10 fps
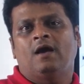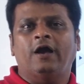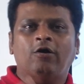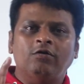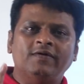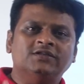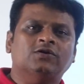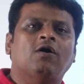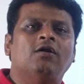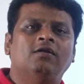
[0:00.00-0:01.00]
I always
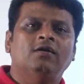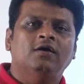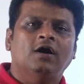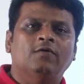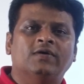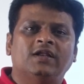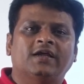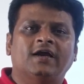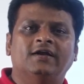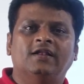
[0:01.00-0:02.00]
call hourly
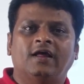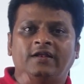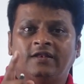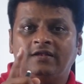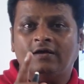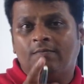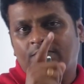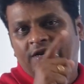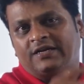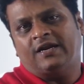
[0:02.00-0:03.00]
candle an
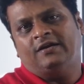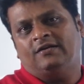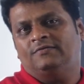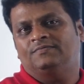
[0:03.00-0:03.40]
incomplete candle.